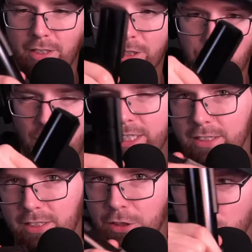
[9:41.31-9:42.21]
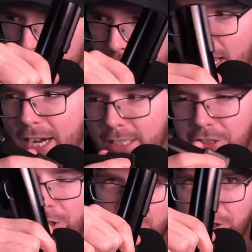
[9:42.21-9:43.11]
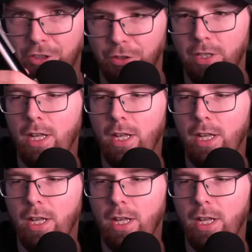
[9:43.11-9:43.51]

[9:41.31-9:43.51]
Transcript: this one is. This one's a lot easier to do,